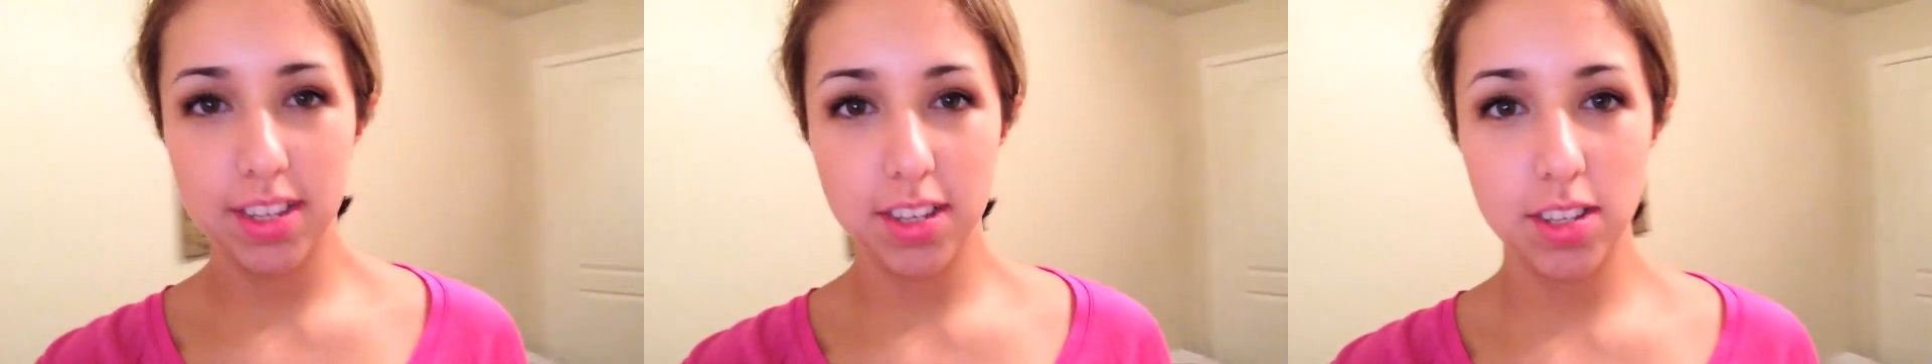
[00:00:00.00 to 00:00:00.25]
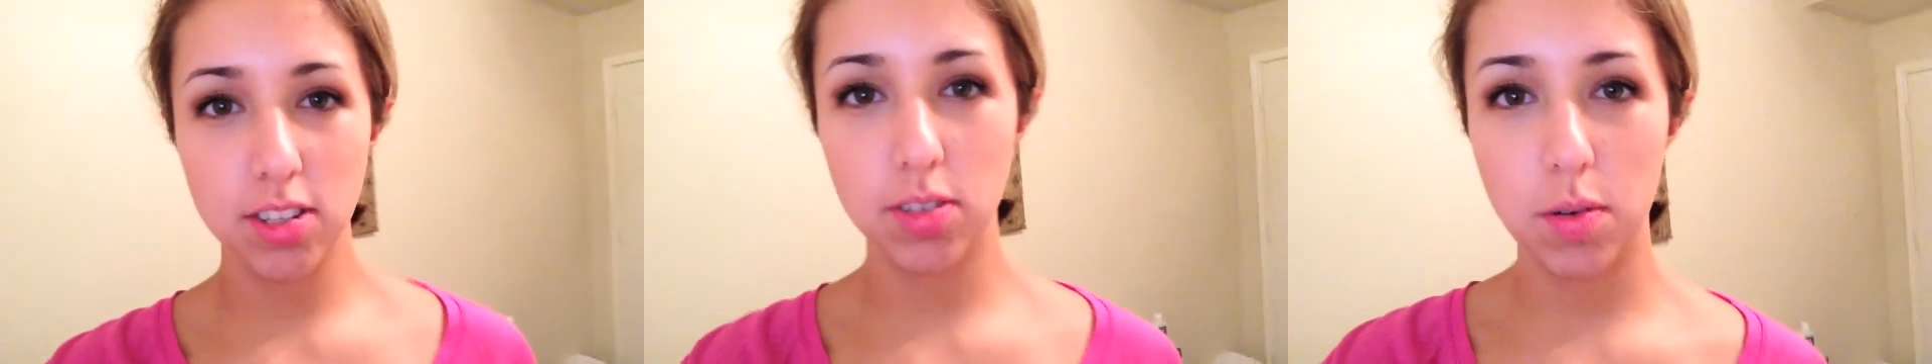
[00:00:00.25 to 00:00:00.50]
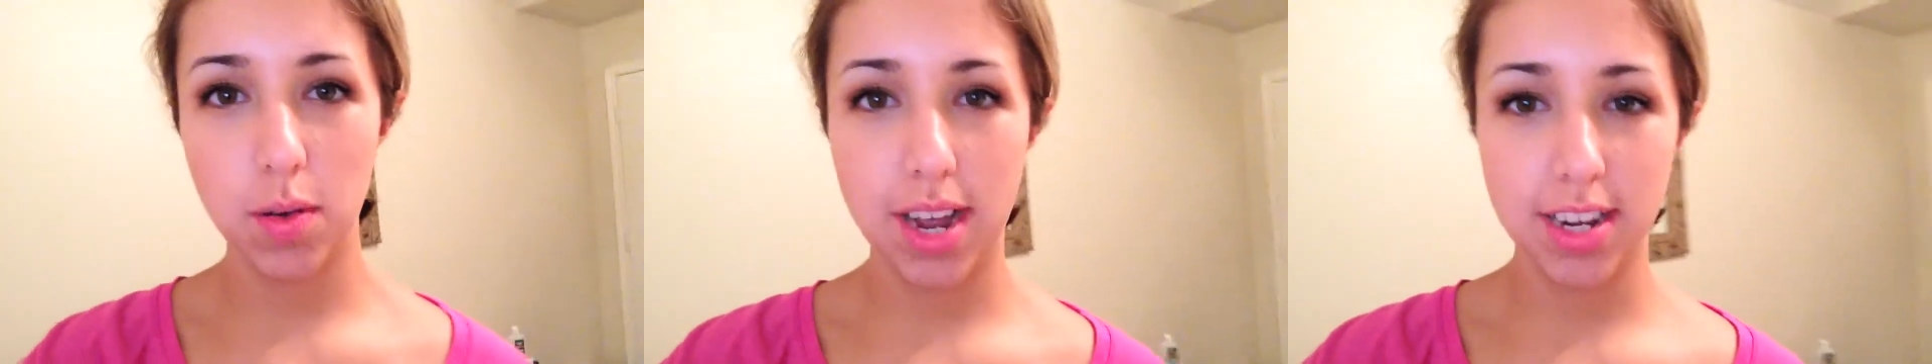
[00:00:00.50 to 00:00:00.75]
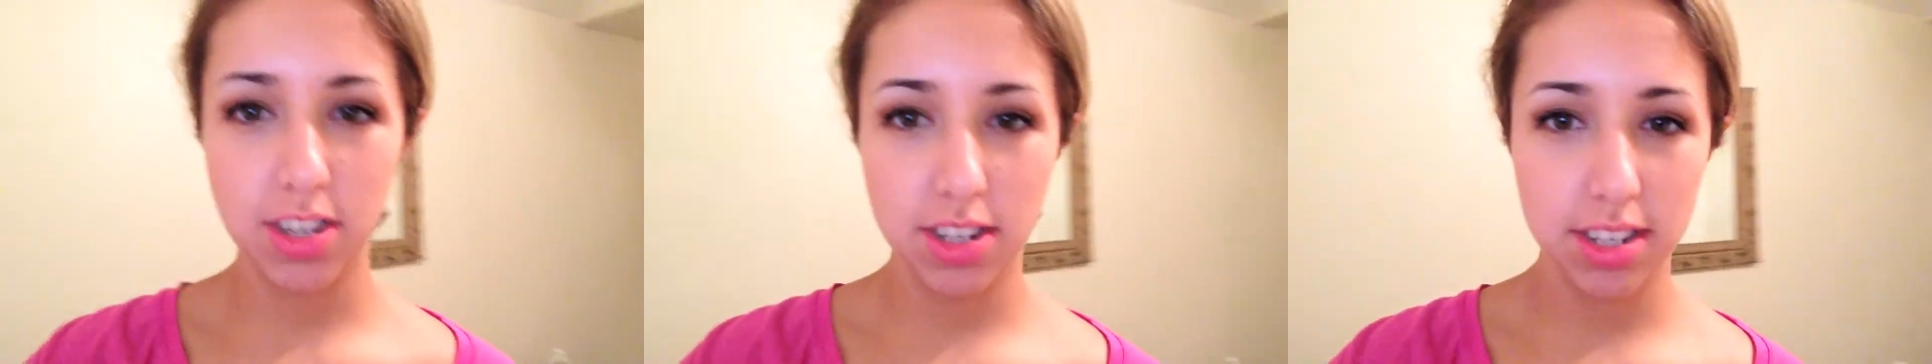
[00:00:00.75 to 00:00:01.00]
So
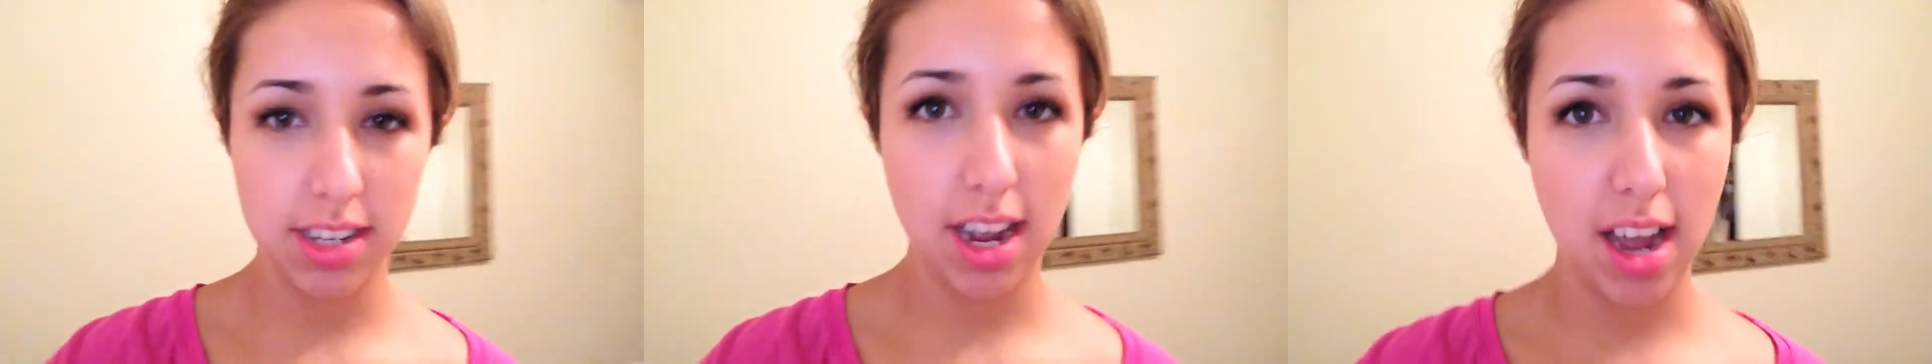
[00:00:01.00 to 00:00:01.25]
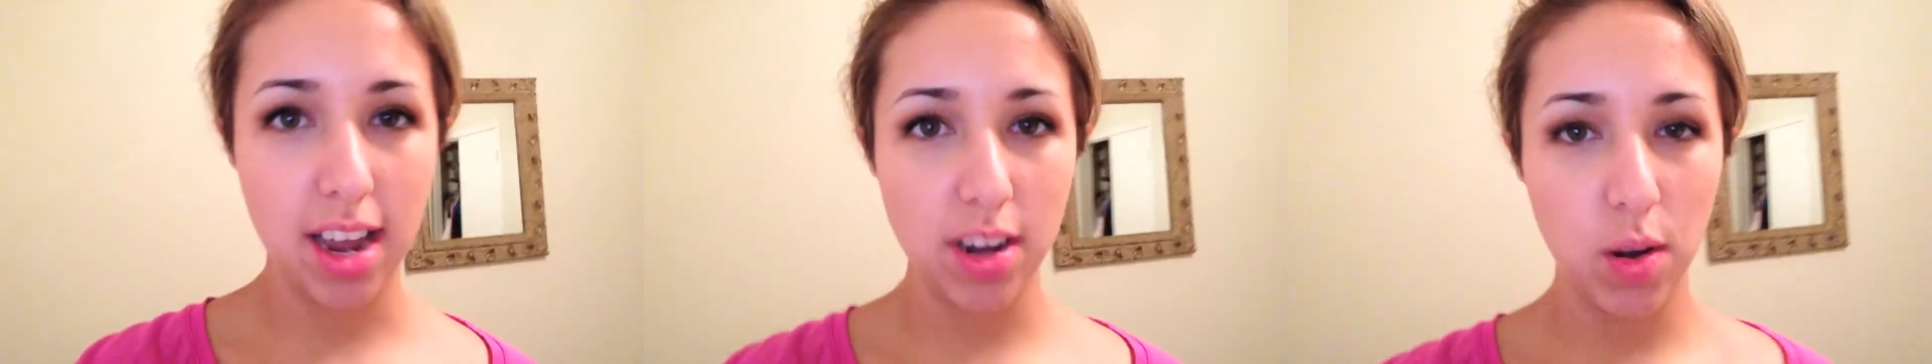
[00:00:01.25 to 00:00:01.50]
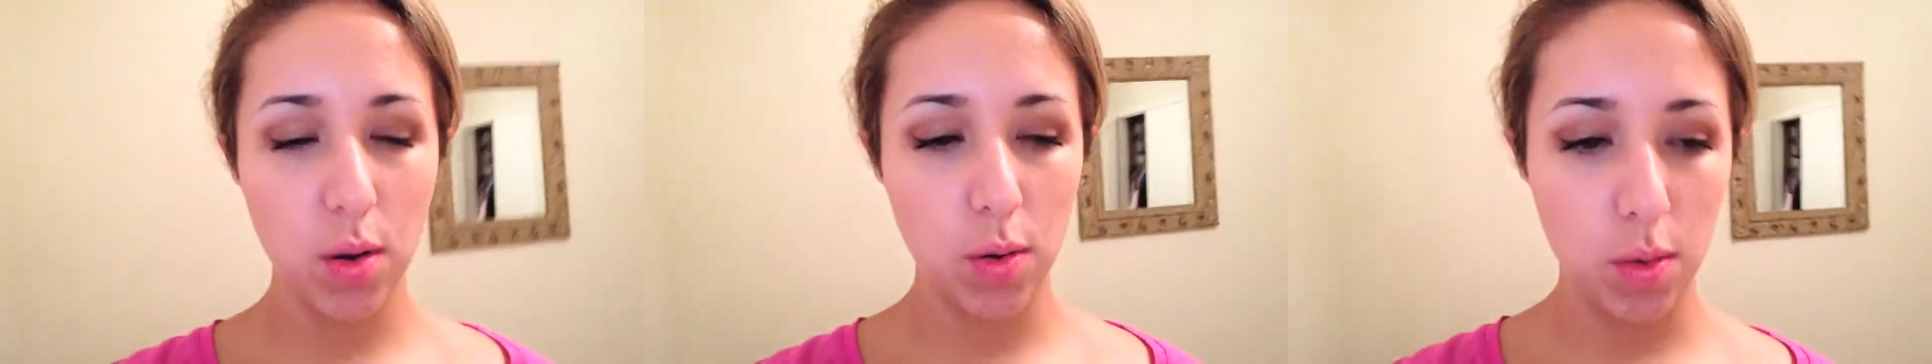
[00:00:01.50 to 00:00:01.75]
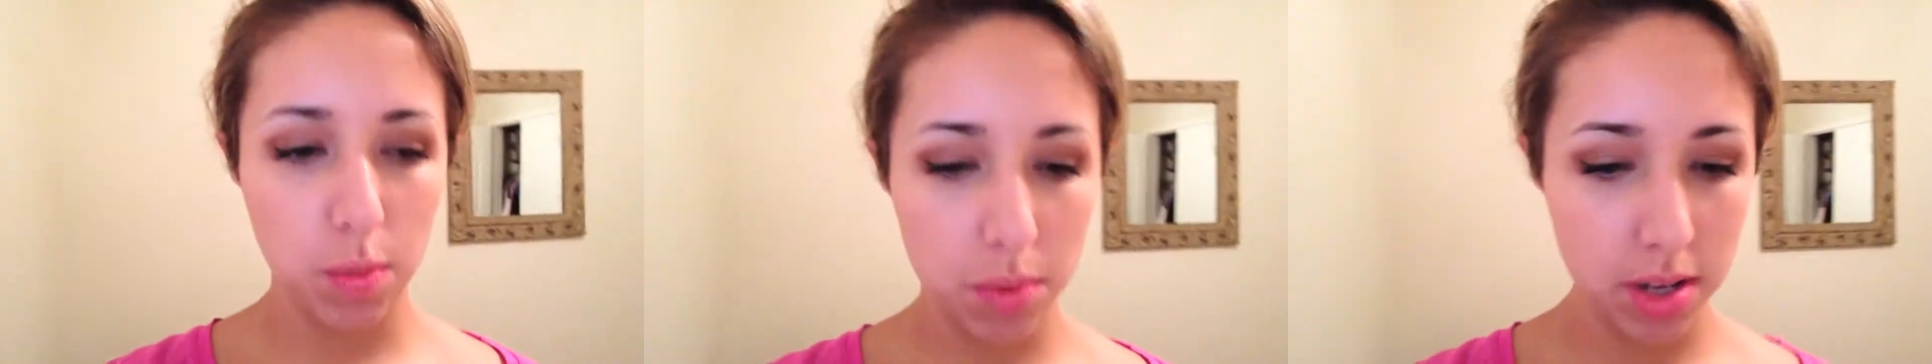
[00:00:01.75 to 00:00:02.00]
I just got
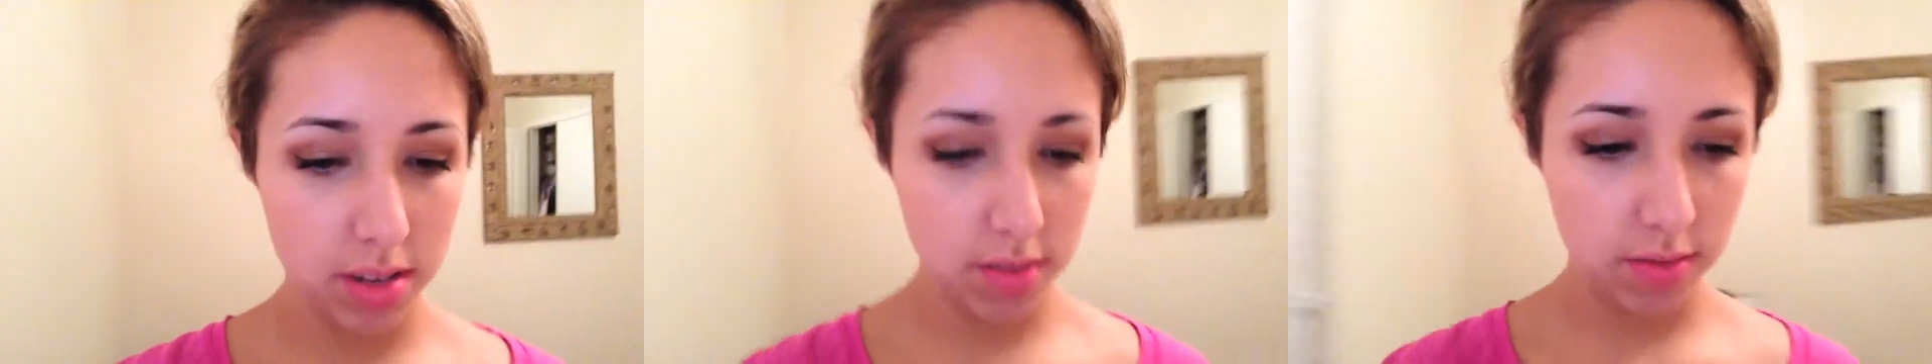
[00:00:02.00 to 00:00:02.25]
home